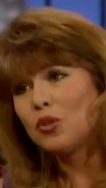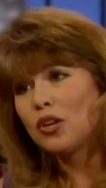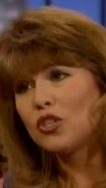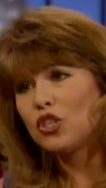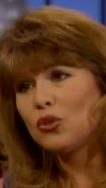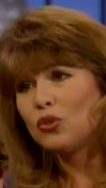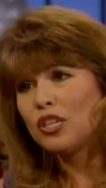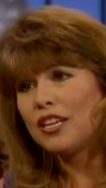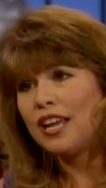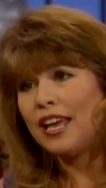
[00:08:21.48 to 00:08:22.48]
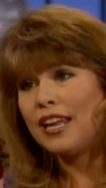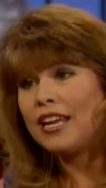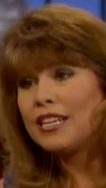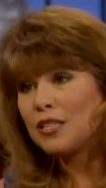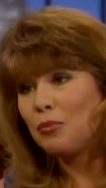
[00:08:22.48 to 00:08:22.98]
to our children, and
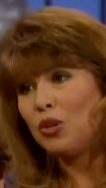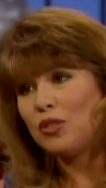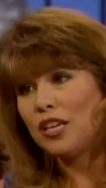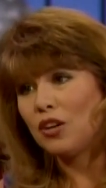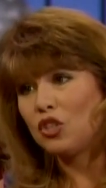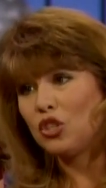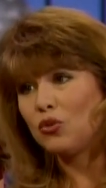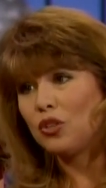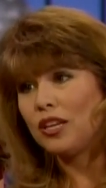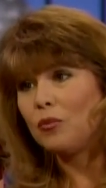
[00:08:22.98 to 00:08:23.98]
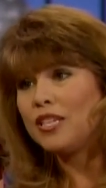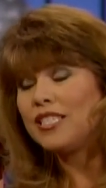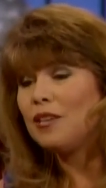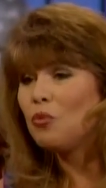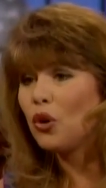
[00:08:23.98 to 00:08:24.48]
it is abusing our children, and we
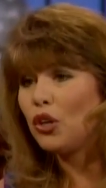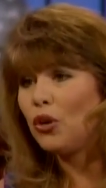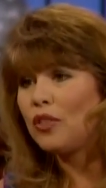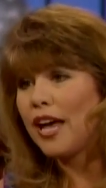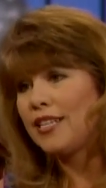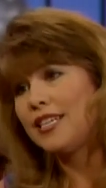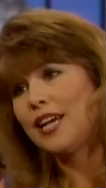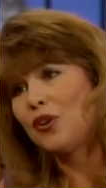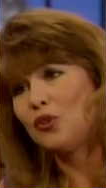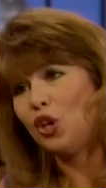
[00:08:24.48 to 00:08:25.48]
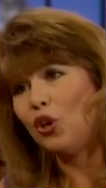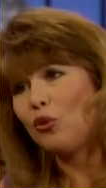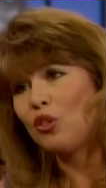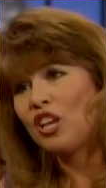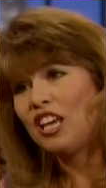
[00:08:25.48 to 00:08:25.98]
see more youth acting out on
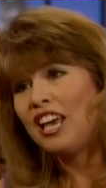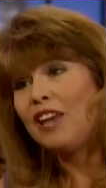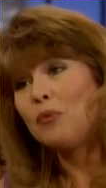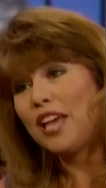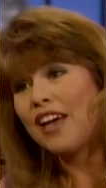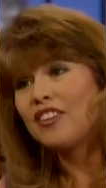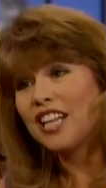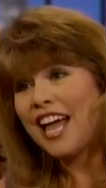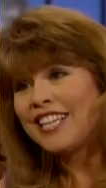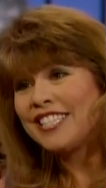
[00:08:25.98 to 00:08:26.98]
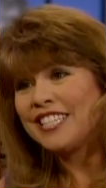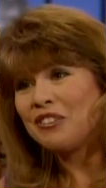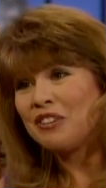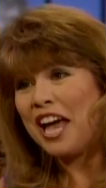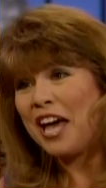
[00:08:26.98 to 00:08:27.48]
youth. And we have
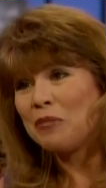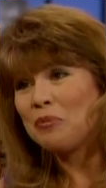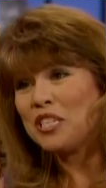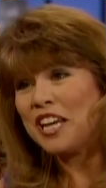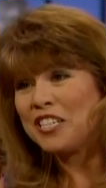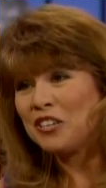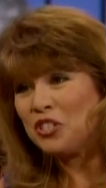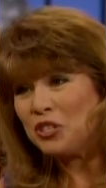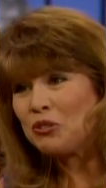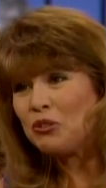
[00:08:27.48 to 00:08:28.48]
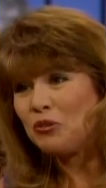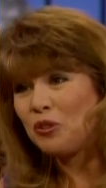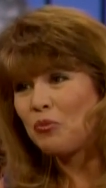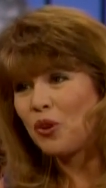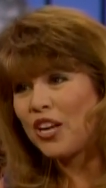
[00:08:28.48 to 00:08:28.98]
classes on how to protect our children
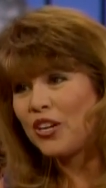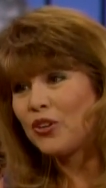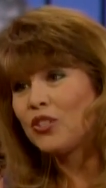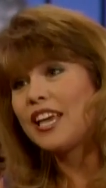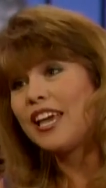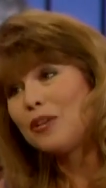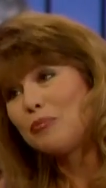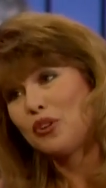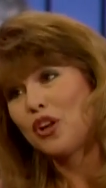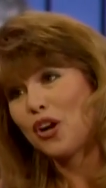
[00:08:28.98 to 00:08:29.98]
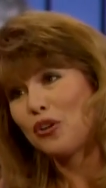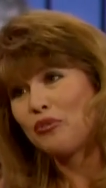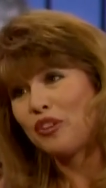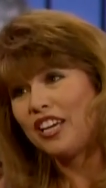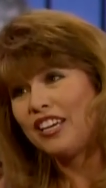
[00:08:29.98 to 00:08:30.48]
from predators and pornography.